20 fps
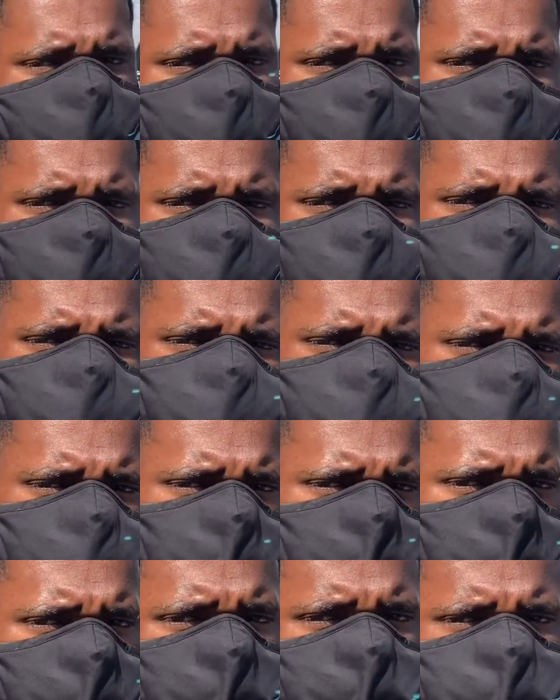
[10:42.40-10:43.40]
half,
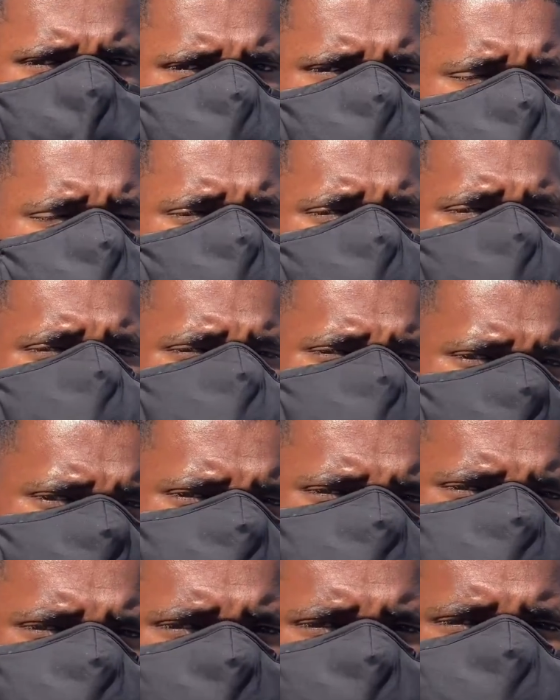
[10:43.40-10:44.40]
so they
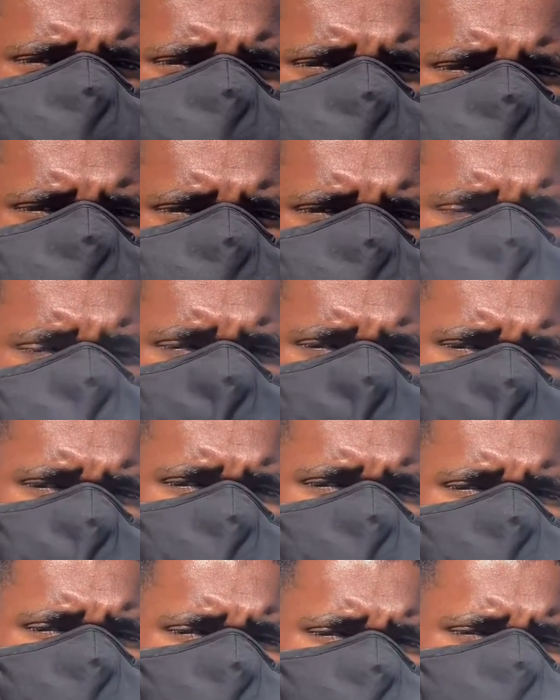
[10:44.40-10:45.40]
did change it.
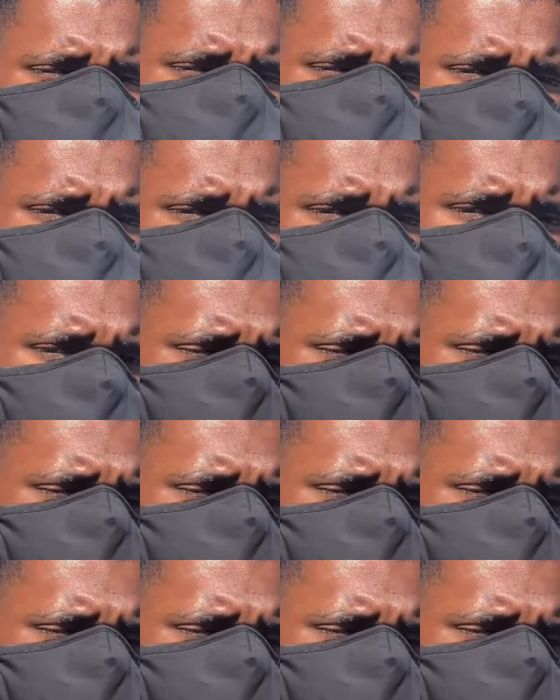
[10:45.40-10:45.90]
Like I said, I'm